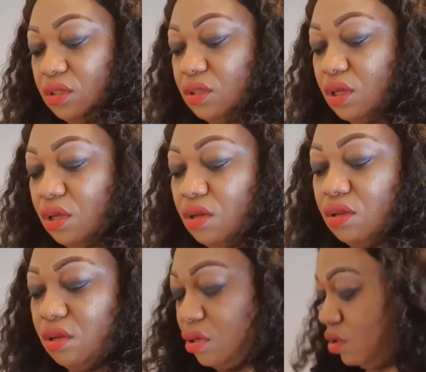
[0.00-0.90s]
So,
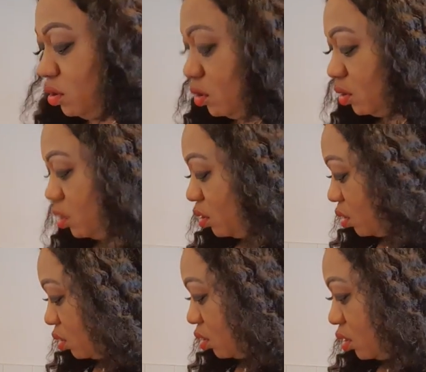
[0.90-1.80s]

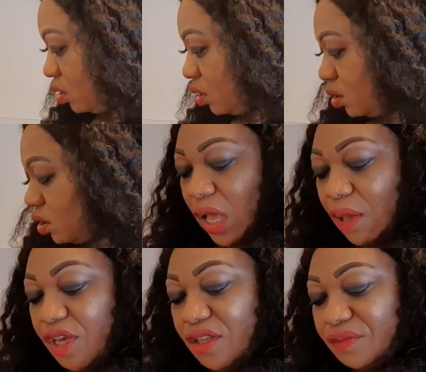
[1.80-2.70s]
I mean,